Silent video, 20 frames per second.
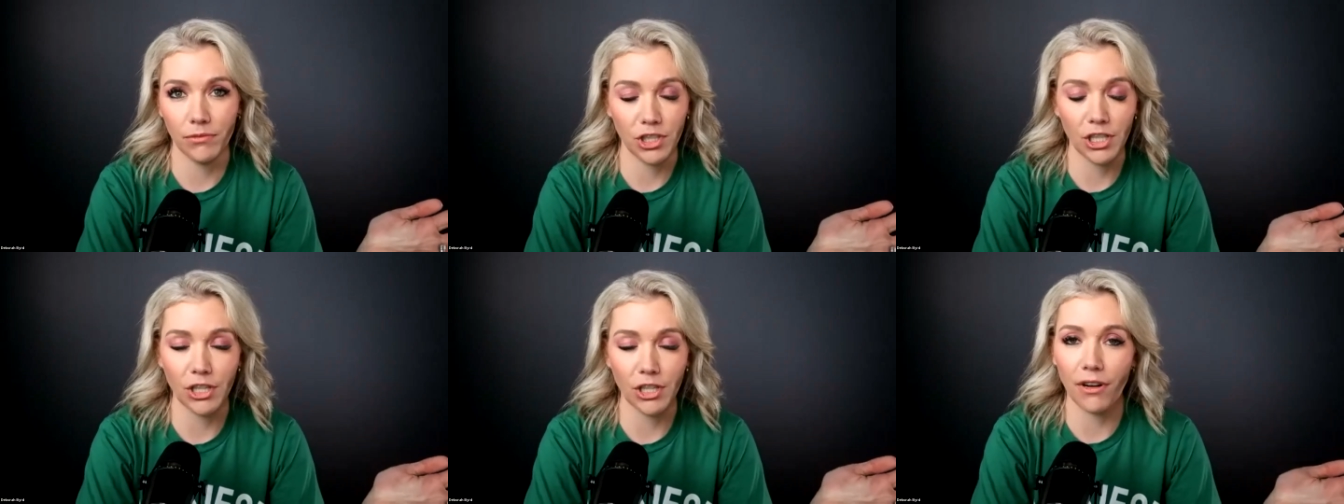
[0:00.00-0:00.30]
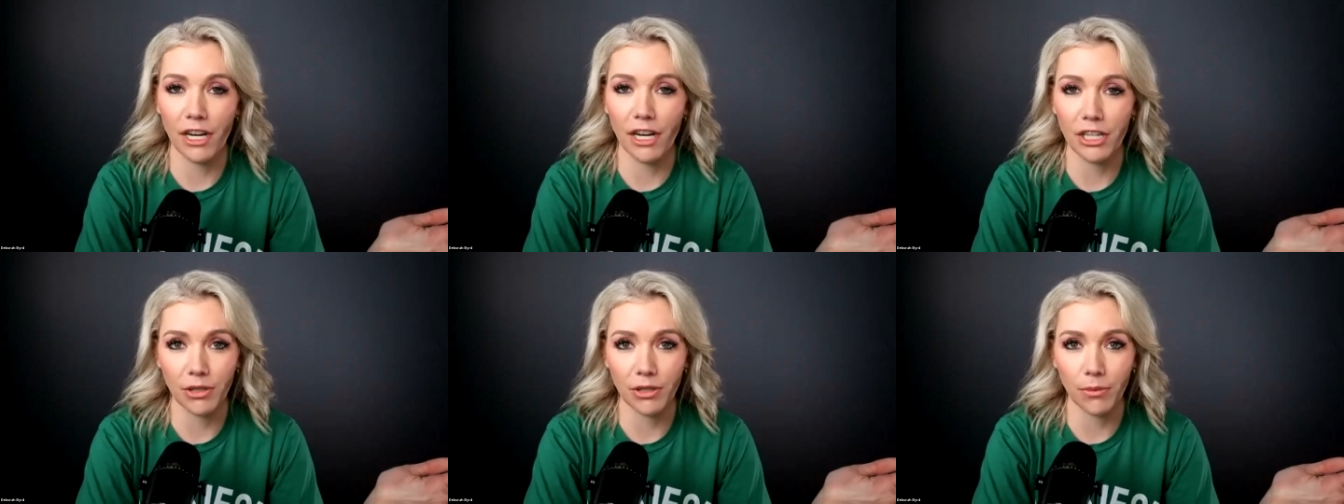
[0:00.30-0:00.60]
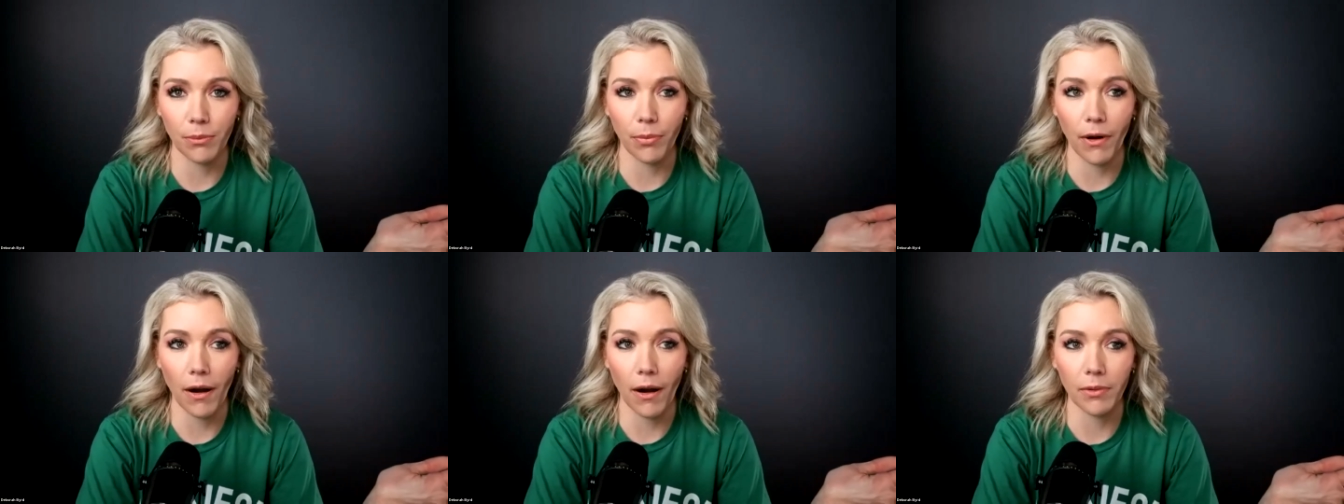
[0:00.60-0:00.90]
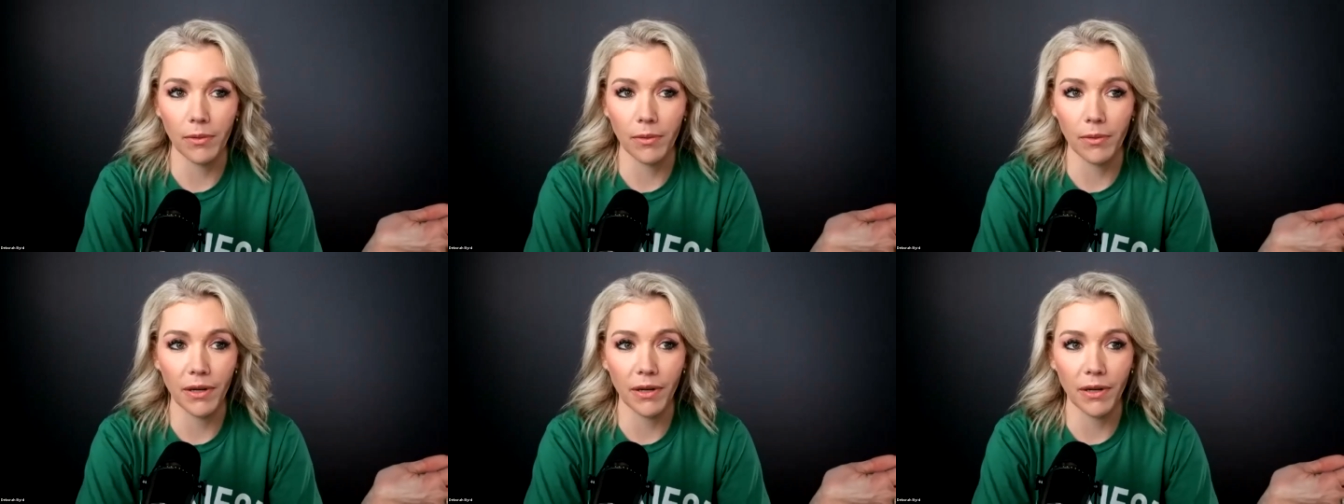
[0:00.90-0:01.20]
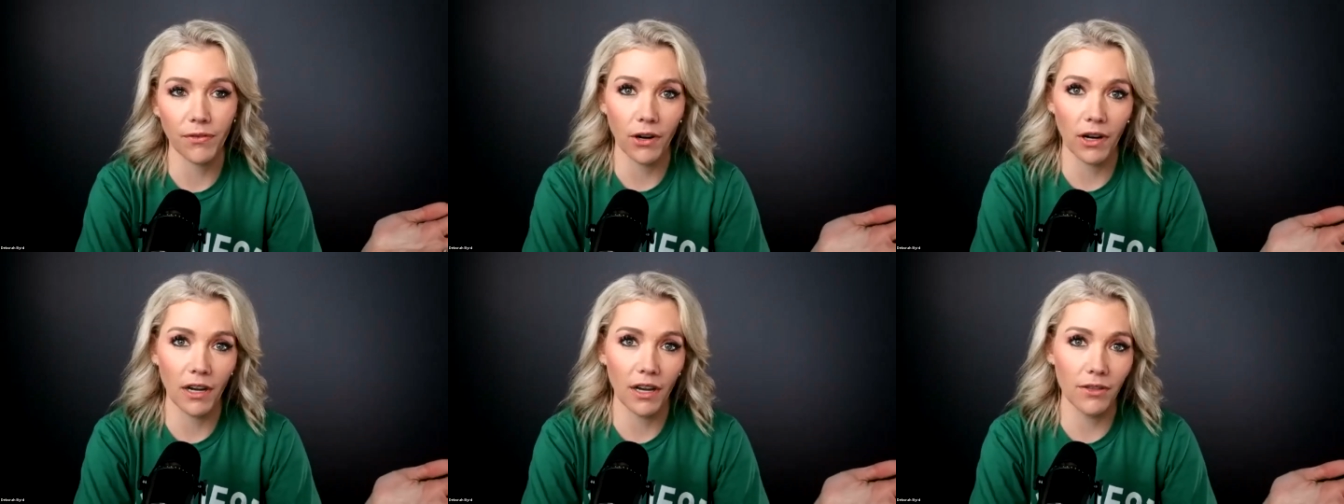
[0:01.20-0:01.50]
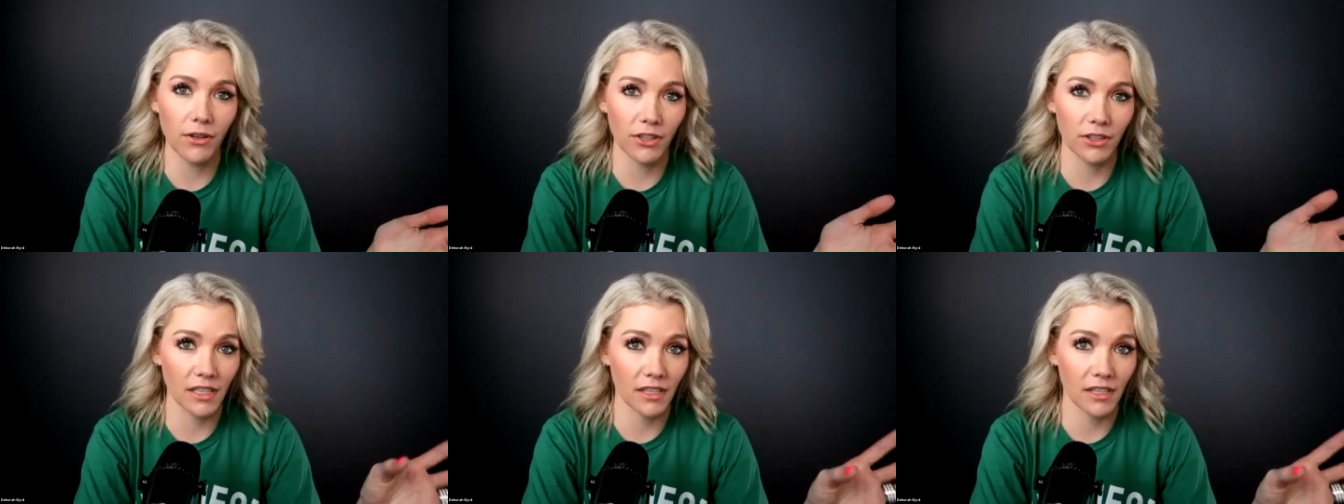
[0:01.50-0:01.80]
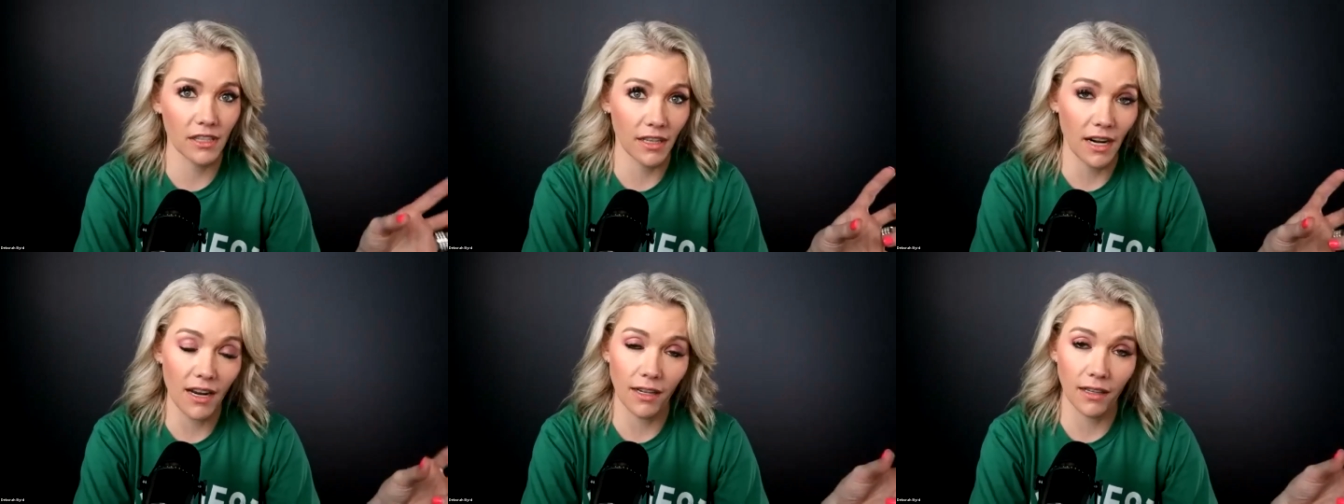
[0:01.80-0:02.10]
generation problem but for others
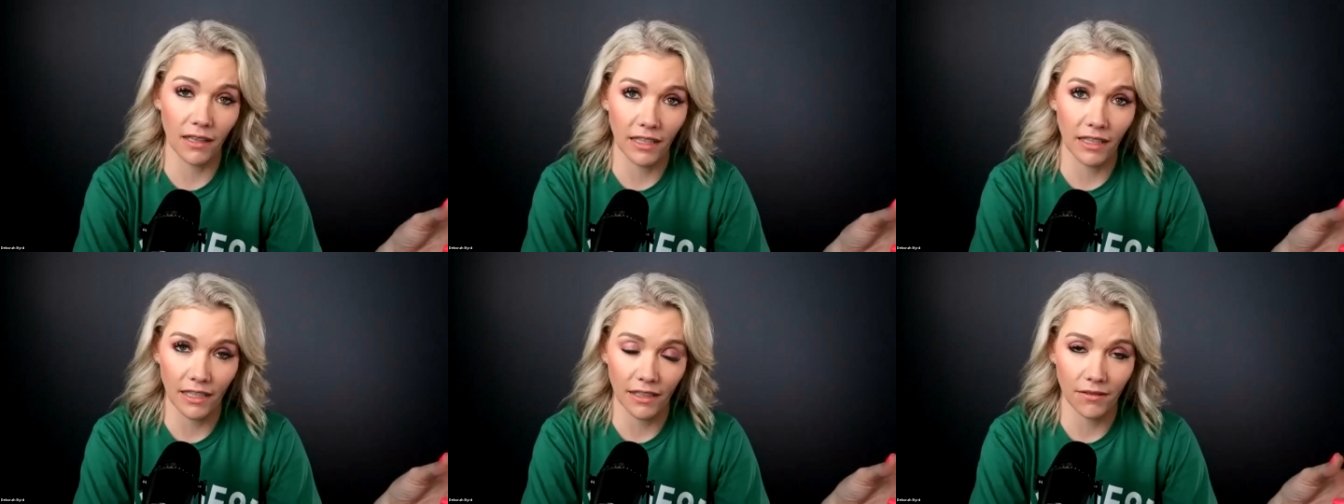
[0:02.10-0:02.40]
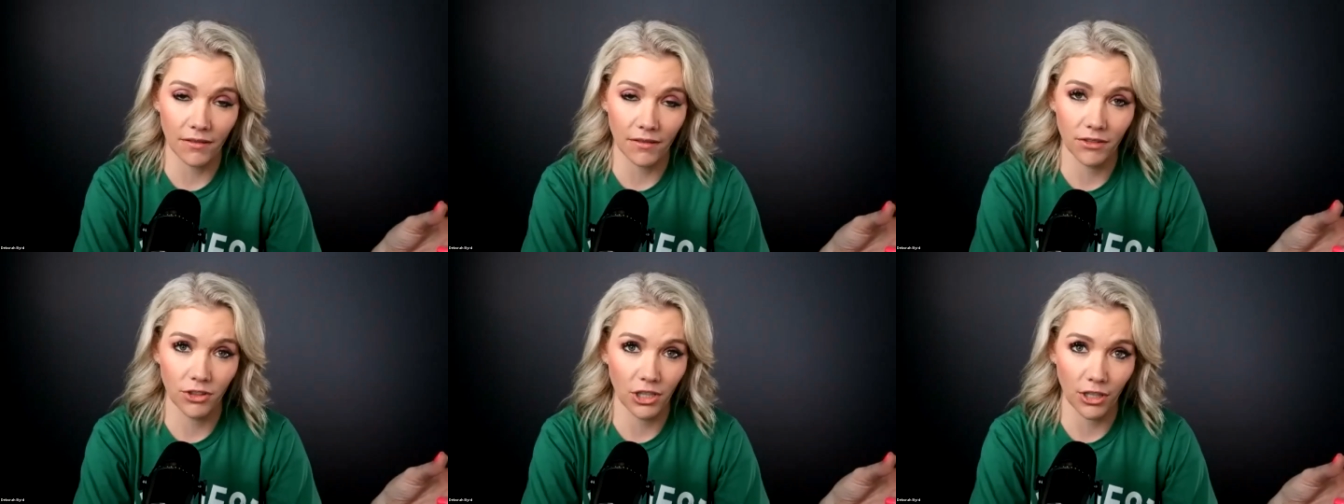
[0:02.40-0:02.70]
it's not a lead